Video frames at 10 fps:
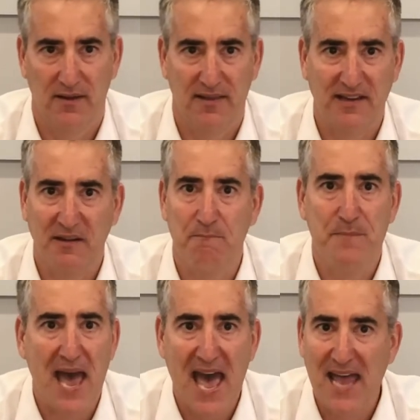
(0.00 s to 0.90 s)
That's a
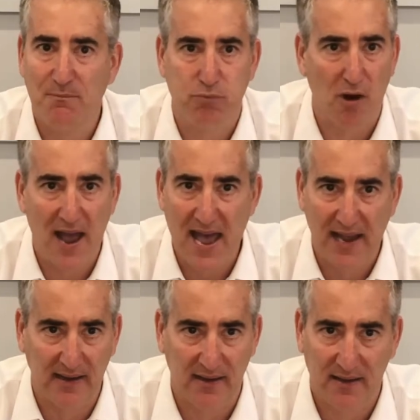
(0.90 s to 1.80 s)
bad
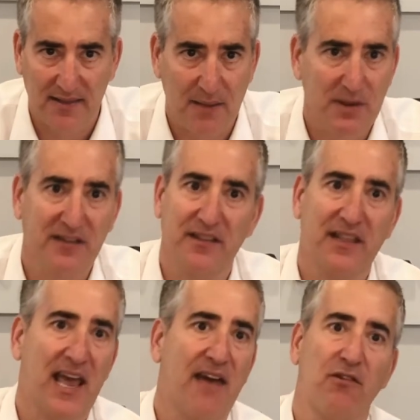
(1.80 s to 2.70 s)
brag. That means that
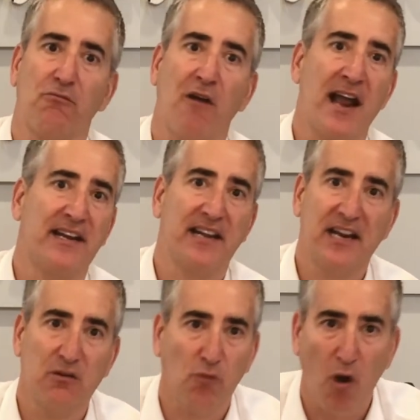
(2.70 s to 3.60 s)
they haven't righted
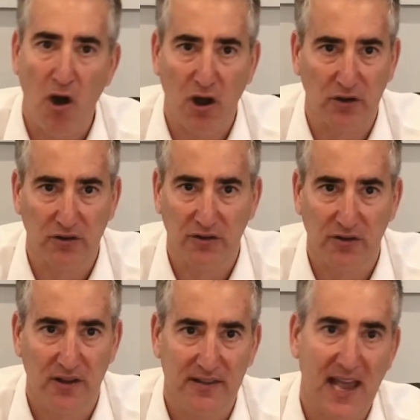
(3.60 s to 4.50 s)
any wrongs.
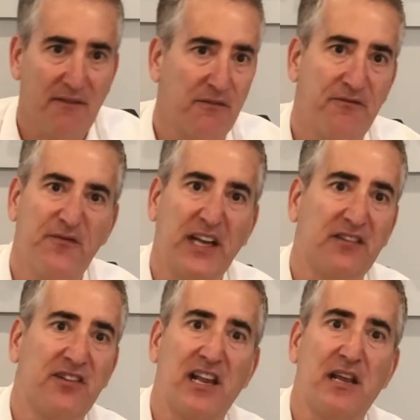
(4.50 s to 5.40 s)
They haven't
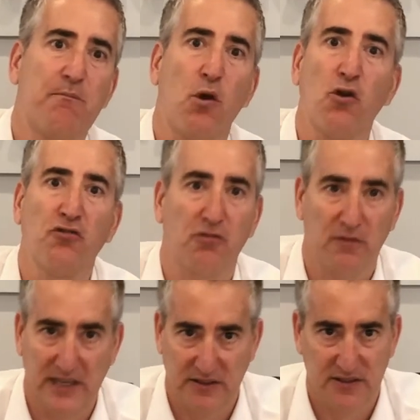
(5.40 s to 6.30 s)
fixed any
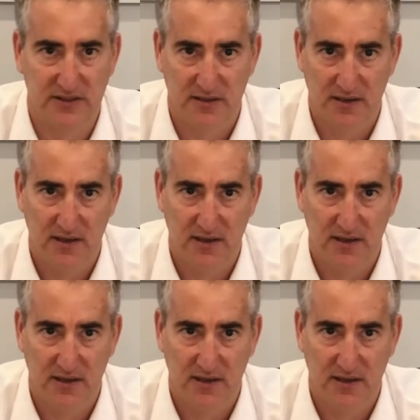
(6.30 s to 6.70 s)
perjuries.